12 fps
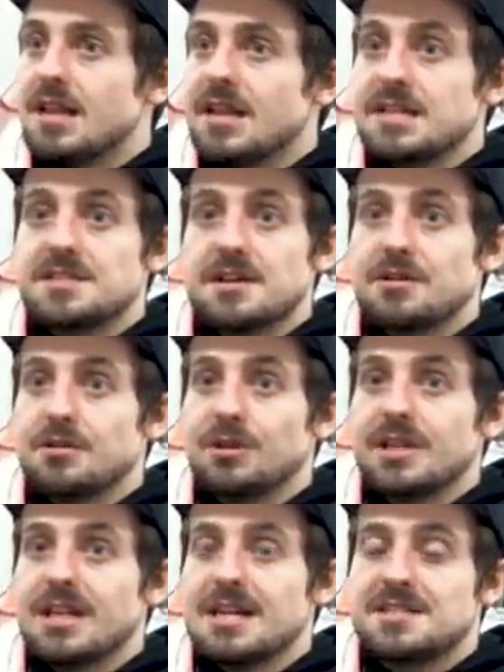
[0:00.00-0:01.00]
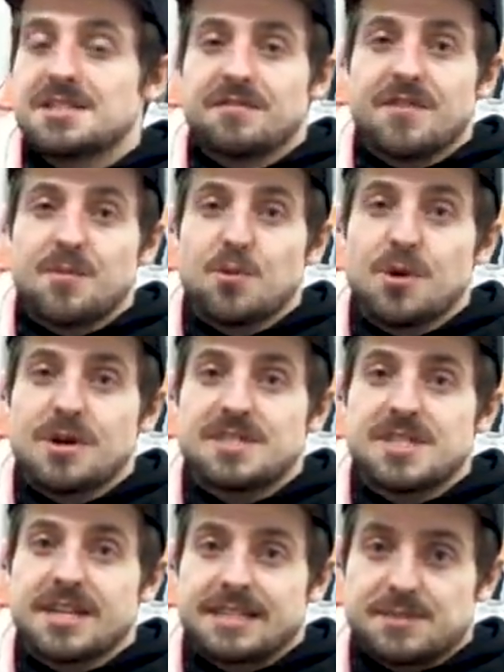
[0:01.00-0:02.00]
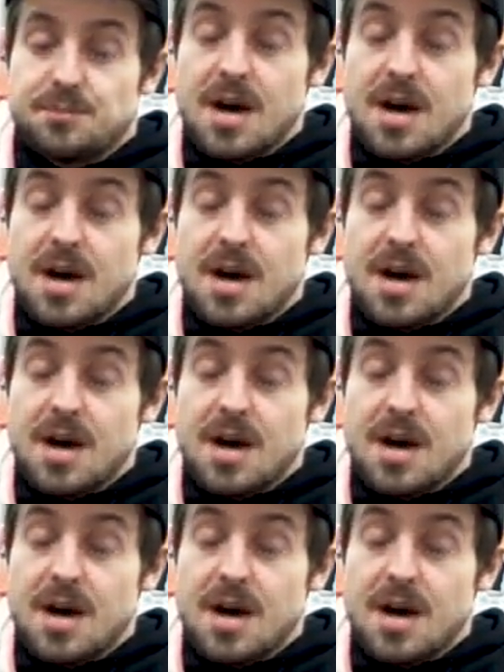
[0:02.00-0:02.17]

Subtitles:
that sucker only lasts till February 6th.